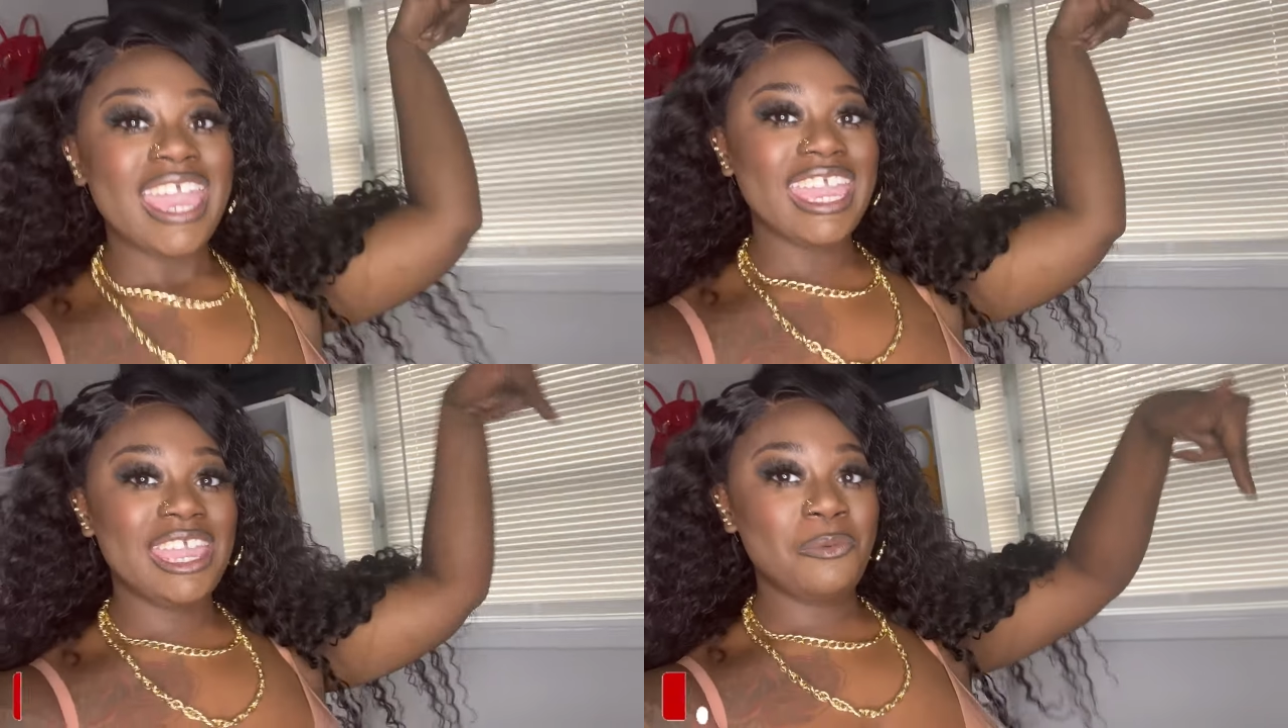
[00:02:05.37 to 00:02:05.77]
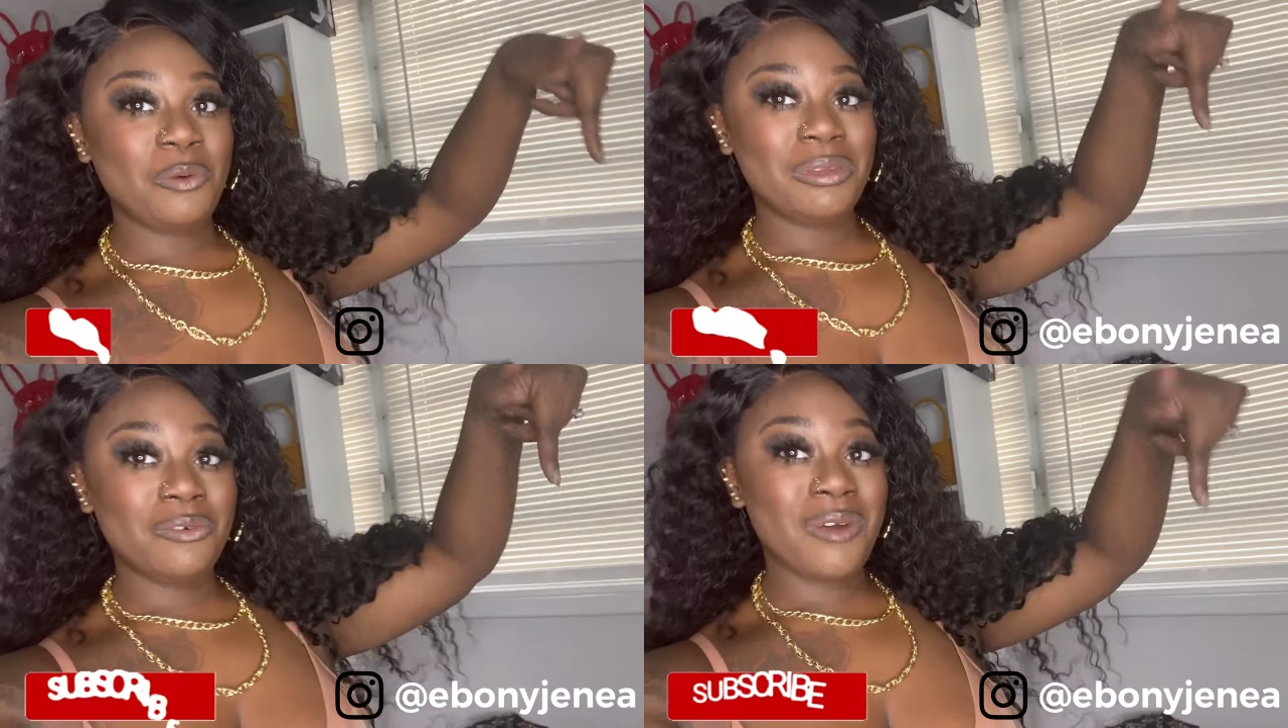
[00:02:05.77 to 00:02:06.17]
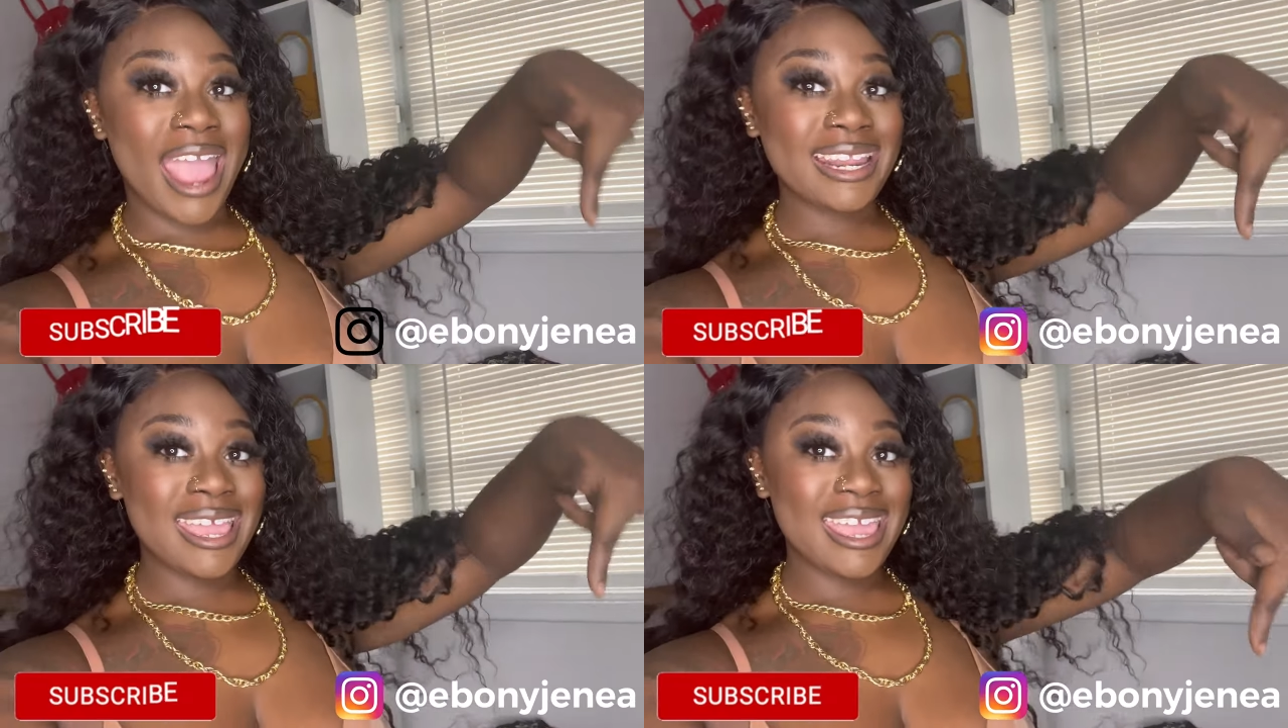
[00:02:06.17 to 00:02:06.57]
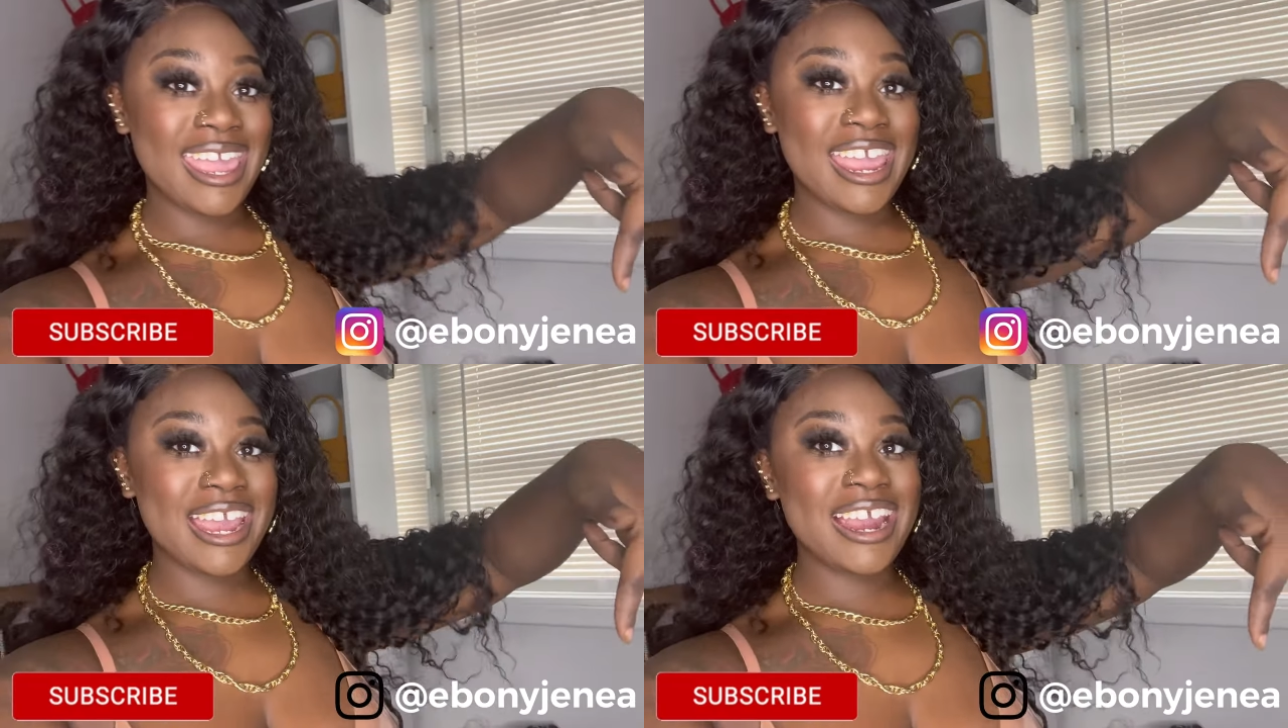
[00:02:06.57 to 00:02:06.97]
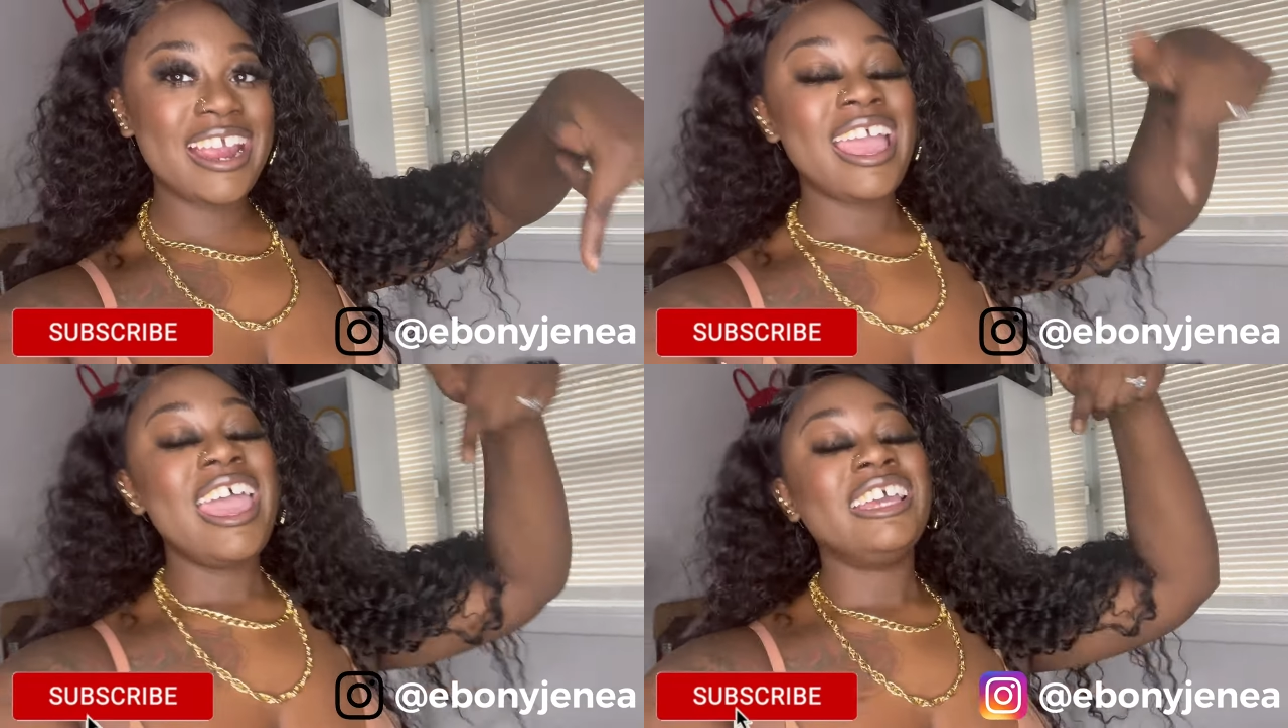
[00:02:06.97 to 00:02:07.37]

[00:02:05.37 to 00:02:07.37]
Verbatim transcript: it will be right here.